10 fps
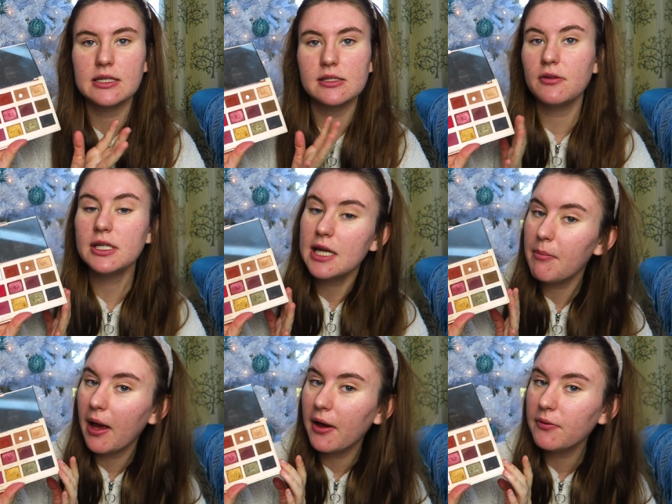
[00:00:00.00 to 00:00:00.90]
It's only
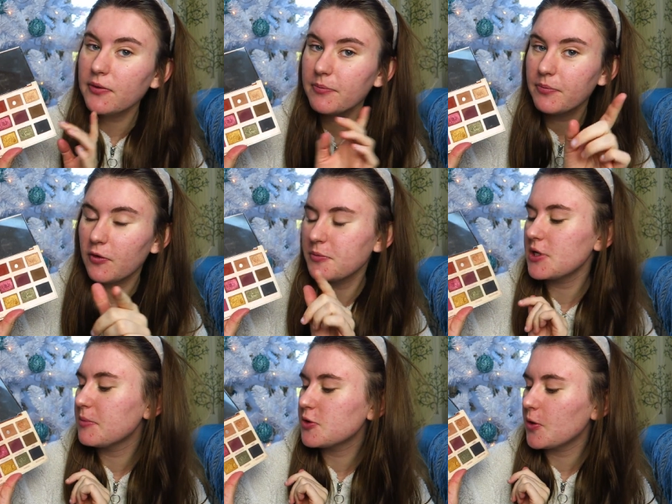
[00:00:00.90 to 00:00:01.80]
ten pounds. From
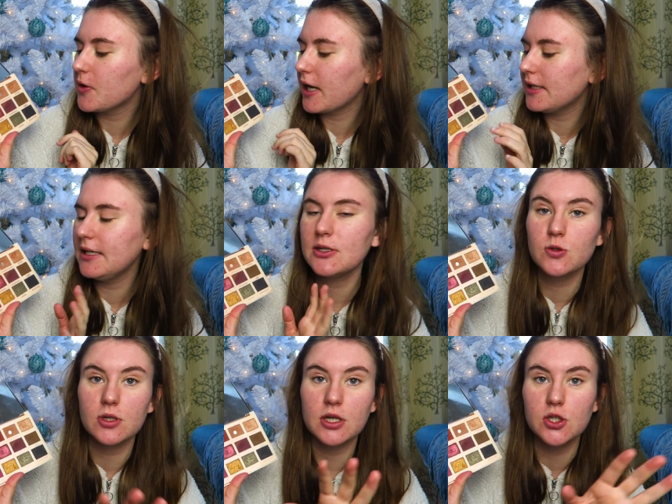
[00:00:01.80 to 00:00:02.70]
Superdrug,
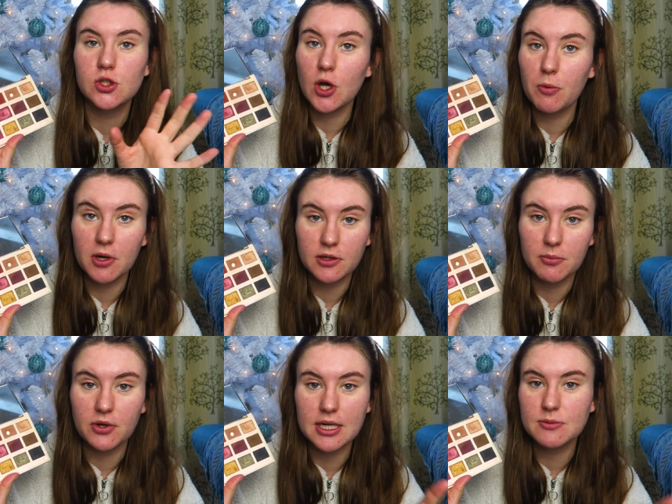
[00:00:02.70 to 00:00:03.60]
literally so worth the
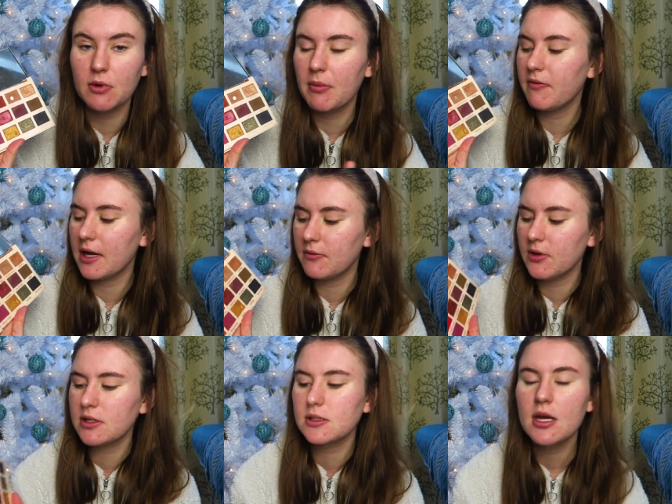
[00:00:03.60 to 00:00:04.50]
money. It's one of my
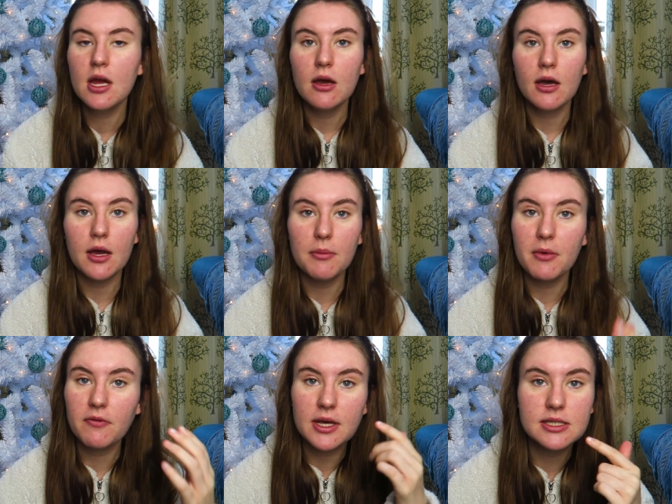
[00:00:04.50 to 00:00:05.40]
favourites. Um,
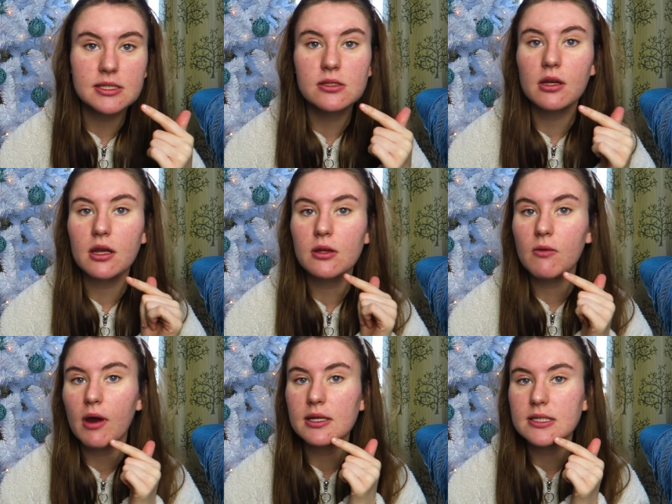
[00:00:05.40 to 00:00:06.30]
my face isn't looking the
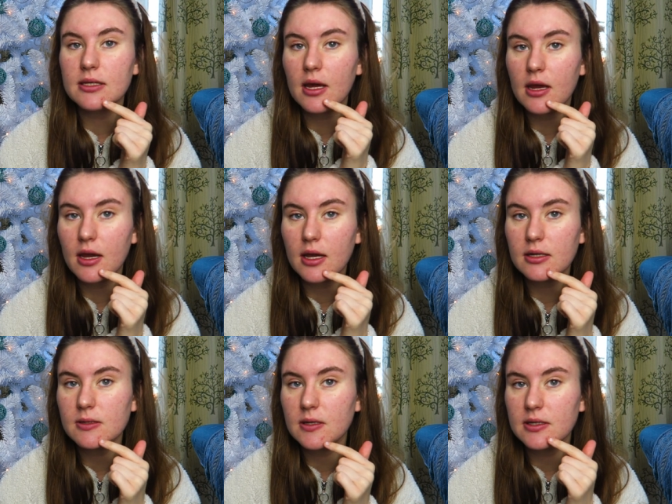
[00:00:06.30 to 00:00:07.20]
greatest today. I
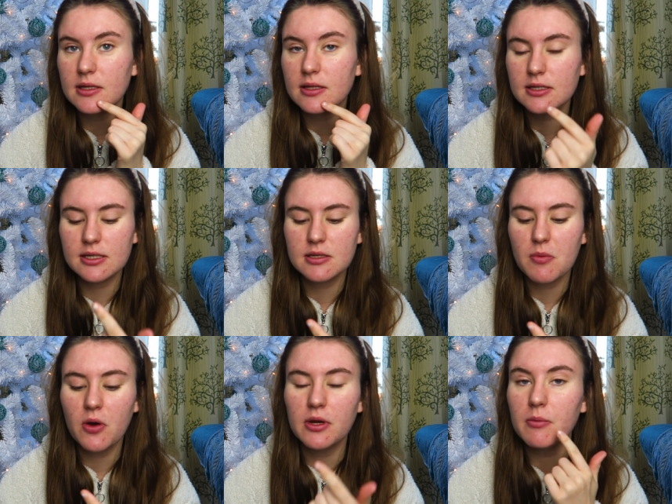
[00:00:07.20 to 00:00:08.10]
accidentally did this this
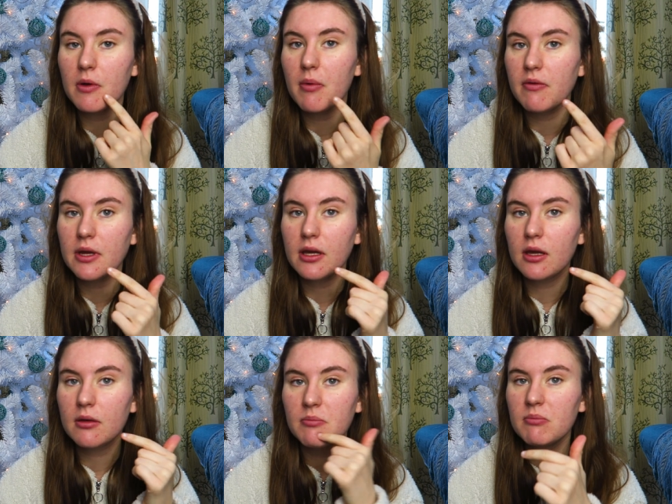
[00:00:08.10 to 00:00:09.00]
morning with my
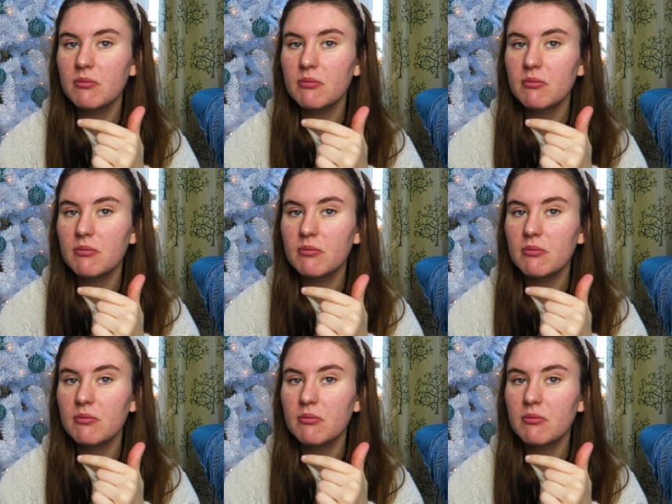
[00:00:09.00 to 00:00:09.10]
finger.